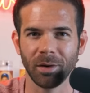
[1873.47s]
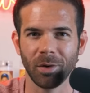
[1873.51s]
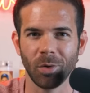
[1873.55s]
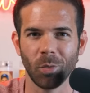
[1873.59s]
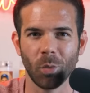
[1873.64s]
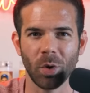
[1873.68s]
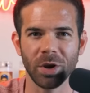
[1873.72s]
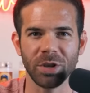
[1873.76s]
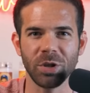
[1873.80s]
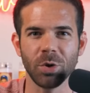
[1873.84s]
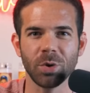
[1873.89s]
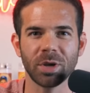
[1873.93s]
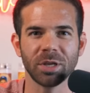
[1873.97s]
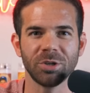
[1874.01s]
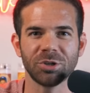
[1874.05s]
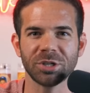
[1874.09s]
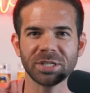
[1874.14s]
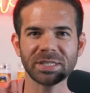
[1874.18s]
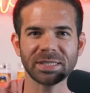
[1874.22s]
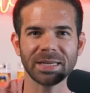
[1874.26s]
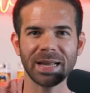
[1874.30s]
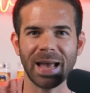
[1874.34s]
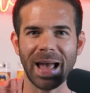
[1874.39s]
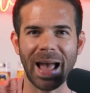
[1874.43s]
When you can
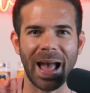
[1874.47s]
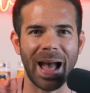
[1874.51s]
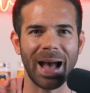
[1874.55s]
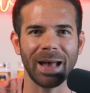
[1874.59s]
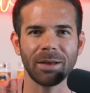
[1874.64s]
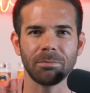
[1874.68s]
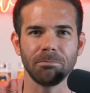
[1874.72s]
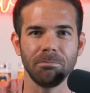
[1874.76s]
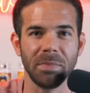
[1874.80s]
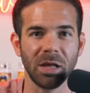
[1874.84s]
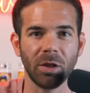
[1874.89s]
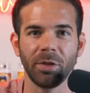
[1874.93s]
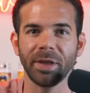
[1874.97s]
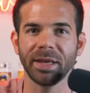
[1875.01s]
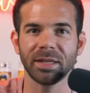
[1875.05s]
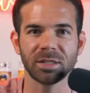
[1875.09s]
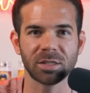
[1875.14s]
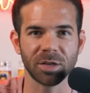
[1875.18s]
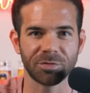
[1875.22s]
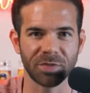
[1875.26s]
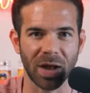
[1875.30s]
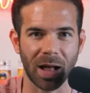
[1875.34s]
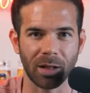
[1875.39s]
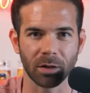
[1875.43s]
just add millions
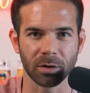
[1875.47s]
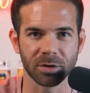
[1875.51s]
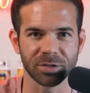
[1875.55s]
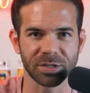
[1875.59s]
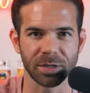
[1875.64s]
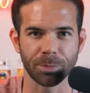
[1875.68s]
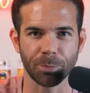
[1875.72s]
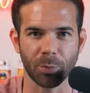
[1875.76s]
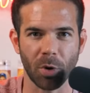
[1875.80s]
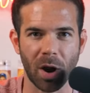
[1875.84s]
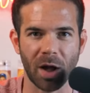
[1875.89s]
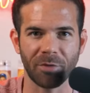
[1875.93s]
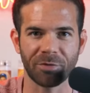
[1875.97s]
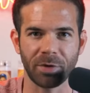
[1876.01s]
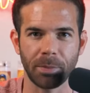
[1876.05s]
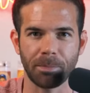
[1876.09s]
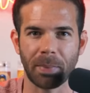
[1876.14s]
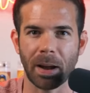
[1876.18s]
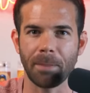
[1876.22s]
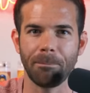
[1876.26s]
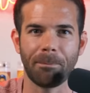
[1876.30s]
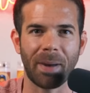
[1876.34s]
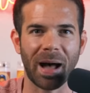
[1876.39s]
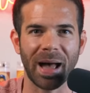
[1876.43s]
of dollars in profit
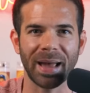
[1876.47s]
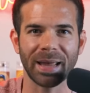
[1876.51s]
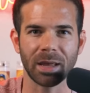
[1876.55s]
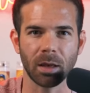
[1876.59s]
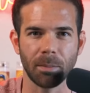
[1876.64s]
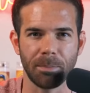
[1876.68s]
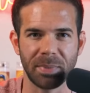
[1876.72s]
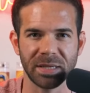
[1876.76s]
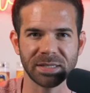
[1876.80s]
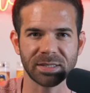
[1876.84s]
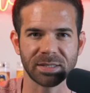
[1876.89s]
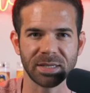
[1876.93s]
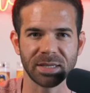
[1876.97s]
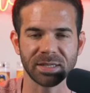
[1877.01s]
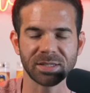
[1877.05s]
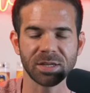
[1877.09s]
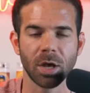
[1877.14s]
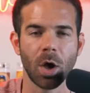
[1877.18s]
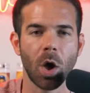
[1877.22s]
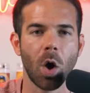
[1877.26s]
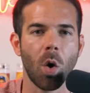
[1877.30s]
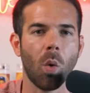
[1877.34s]
by buying a business,